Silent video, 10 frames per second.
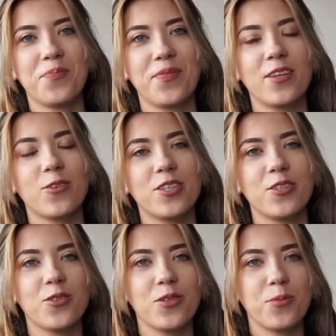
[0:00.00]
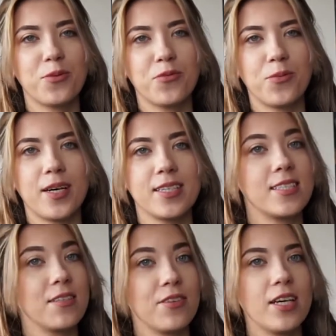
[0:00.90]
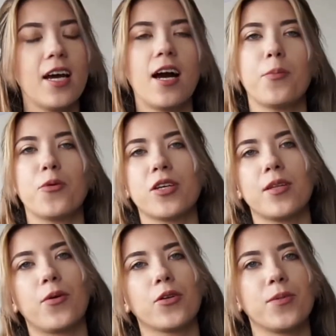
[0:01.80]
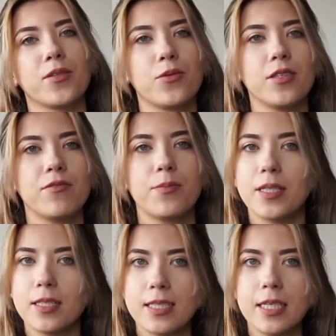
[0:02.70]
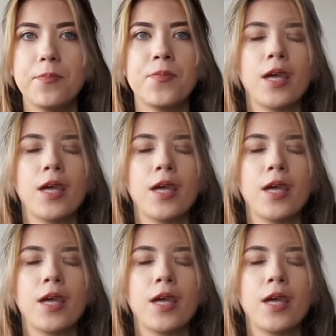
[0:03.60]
In order to improve my CV, I booked an appointment with PDC.